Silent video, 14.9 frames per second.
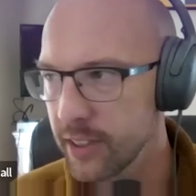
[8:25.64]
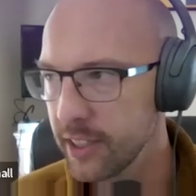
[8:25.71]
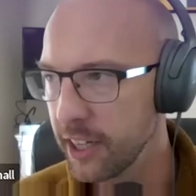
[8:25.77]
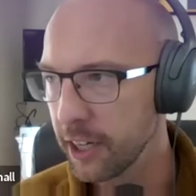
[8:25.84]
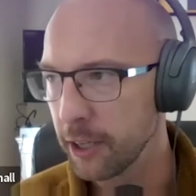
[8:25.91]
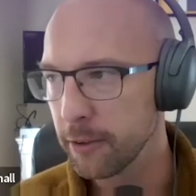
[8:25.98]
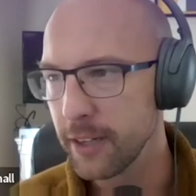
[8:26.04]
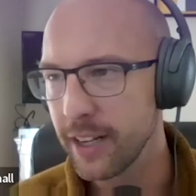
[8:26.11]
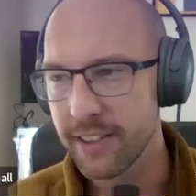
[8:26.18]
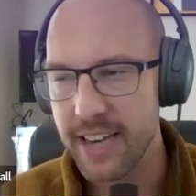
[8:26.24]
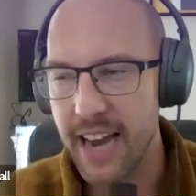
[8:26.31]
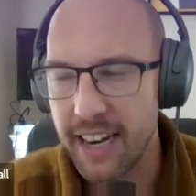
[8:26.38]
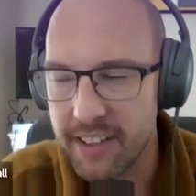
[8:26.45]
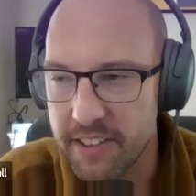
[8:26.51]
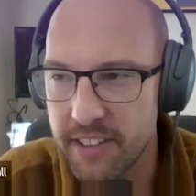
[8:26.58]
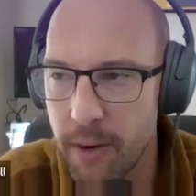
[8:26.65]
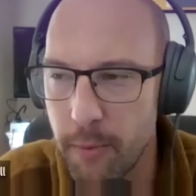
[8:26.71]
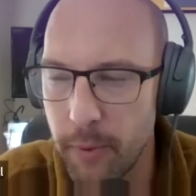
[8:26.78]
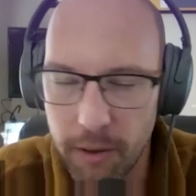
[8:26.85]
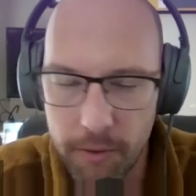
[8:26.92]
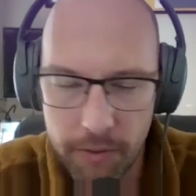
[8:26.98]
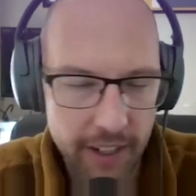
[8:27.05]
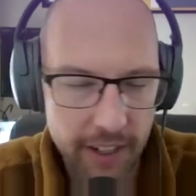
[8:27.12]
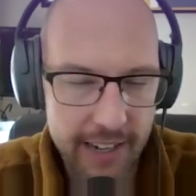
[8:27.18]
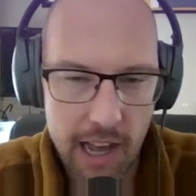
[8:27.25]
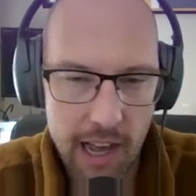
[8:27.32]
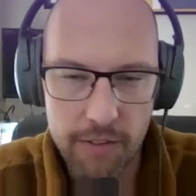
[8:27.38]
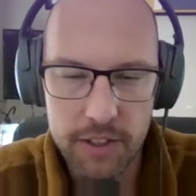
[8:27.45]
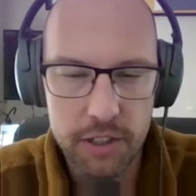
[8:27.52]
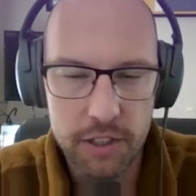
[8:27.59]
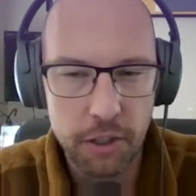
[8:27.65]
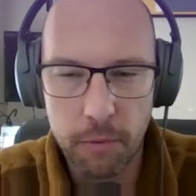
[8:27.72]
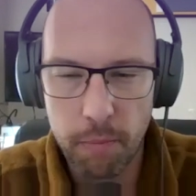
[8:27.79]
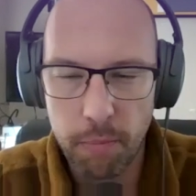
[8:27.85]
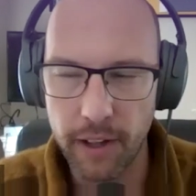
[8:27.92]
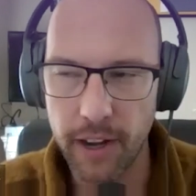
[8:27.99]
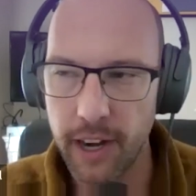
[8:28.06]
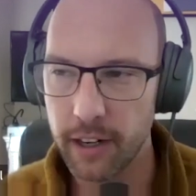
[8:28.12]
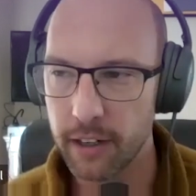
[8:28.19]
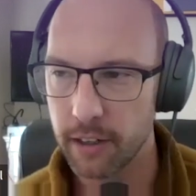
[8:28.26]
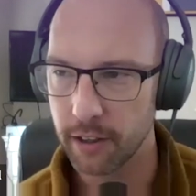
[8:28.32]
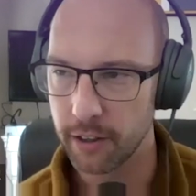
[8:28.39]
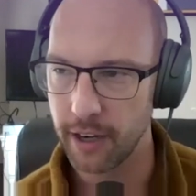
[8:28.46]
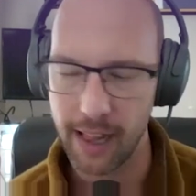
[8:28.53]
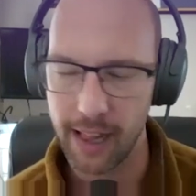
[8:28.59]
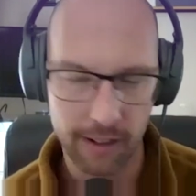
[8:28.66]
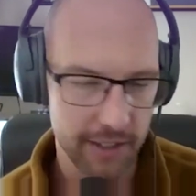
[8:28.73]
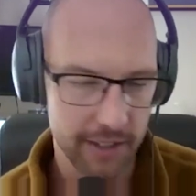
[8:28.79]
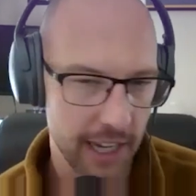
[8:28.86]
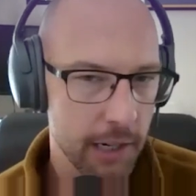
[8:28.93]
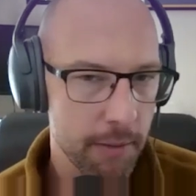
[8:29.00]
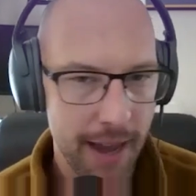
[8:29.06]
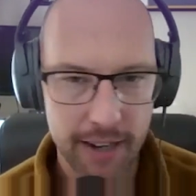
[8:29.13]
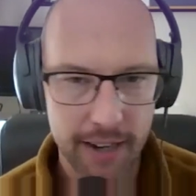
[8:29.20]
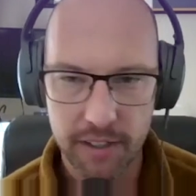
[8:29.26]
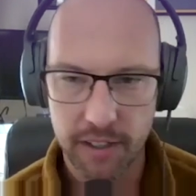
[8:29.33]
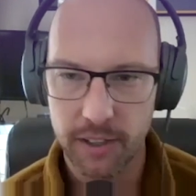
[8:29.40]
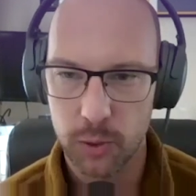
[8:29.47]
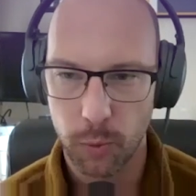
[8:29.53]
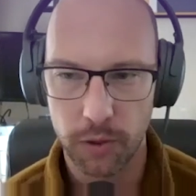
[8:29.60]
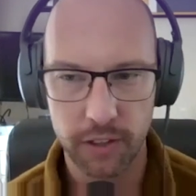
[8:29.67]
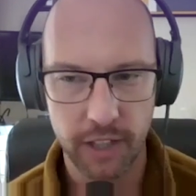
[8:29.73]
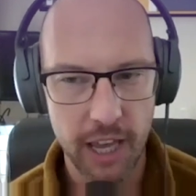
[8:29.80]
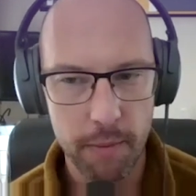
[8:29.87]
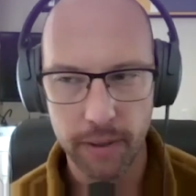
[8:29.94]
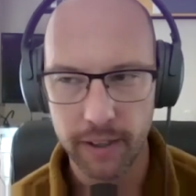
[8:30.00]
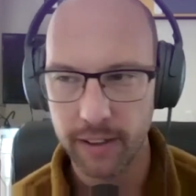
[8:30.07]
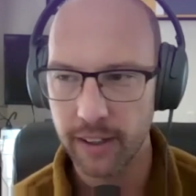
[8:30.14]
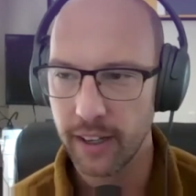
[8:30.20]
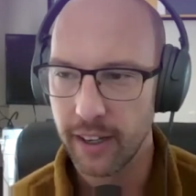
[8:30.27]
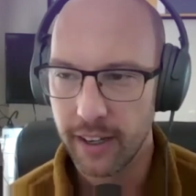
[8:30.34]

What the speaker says: You know, it's not to say we don't think Dalvin's a good player or Alexander Mattison is worth keeping.